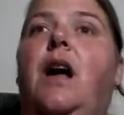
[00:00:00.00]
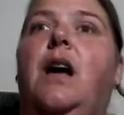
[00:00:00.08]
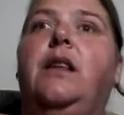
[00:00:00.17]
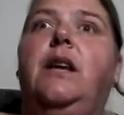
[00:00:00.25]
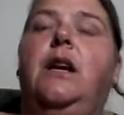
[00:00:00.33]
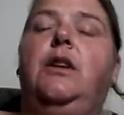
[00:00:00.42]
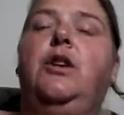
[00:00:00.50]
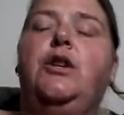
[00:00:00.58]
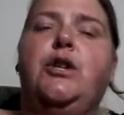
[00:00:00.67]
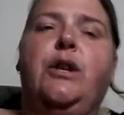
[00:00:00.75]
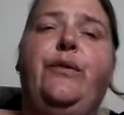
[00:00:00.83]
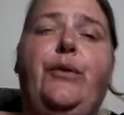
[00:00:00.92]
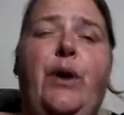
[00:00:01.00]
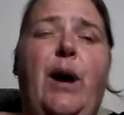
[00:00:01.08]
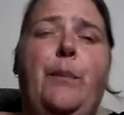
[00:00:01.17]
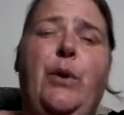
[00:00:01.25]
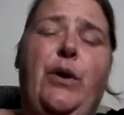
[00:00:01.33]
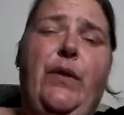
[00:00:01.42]
And then usually for our
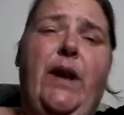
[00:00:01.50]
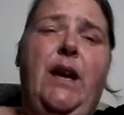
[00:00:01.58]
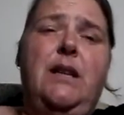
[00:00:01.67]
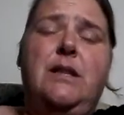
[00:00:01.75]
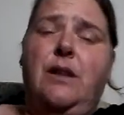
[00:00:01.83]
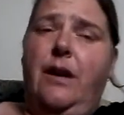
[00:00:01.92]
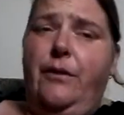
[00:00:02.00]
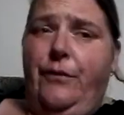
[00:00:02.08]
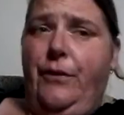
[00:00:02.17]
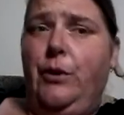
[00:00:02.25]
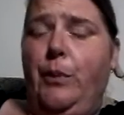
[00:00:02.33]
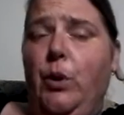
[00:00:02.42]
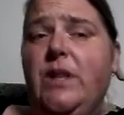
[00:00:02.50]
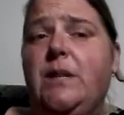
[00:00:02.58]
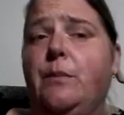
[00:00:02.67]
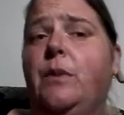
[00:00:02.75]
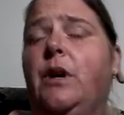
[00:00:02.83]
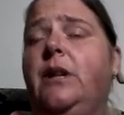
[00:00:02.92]
birthdays, like for the boys
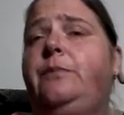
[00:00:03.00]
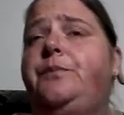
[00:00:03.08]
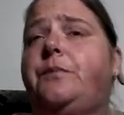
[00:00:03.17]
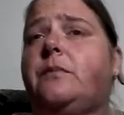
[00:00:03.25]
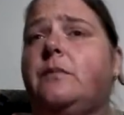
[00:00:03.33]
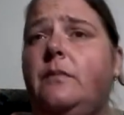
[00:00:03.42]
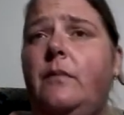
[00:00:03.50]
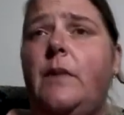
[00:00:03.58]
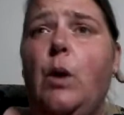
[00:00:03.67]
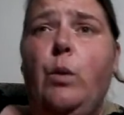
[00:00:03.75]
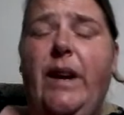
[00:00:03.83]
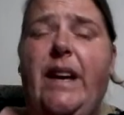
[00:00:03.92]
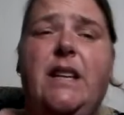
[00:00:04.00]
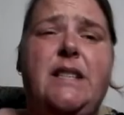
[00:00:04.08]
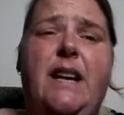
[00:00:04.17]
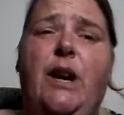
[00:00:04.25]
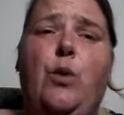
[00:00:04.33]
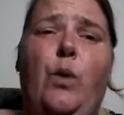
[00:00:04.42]
and mine, we get a
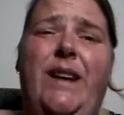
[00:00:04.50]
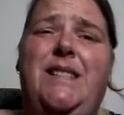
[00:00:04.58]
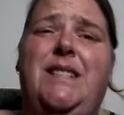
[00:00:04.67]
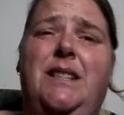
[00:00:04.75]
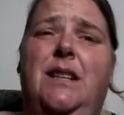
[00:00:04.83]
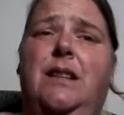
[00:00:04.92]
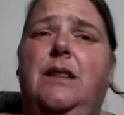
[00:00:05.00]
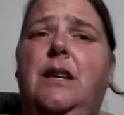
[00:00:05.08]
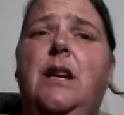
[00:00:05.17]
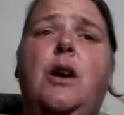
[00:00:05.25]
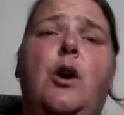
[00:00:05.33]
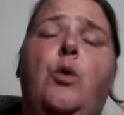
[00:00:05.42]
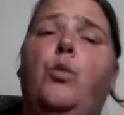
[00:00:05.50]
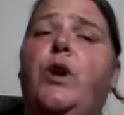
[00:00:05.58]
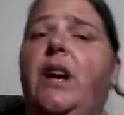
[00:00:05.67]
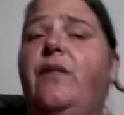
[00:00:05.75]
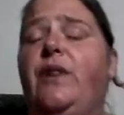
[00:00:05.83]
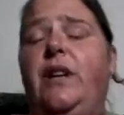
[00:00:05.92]
takeaway dinner.
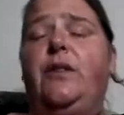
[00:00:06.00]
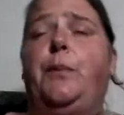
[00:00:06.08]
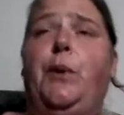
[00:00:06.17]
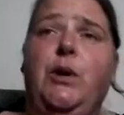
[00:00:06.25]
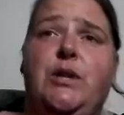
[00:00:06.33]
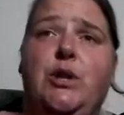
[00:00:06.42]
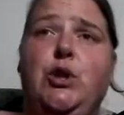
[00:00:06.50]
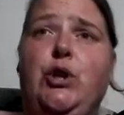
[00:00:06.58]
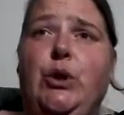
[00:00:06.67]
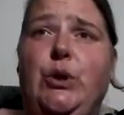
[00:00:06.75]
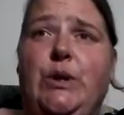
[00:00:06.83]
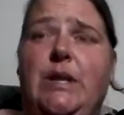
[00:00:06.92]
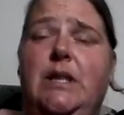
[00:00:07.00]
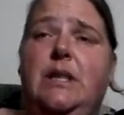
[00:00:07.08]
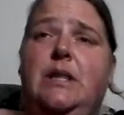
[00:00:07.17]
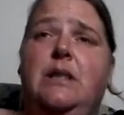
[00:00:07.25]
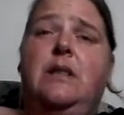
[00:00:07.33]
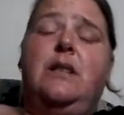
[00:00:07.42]
Whatever the person
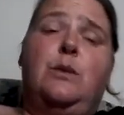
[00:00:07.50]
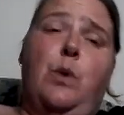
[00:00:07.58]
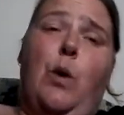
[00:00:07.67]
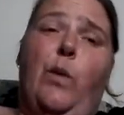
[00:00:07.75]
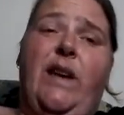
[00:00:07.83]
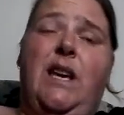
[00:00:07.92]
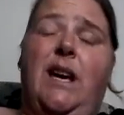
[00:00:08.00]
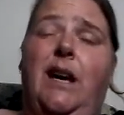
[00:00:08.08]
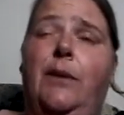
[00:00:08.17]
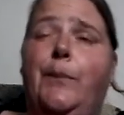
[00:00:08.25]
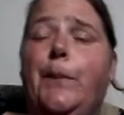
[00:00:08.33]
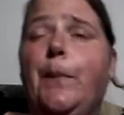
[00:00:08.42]
chooses is what we get.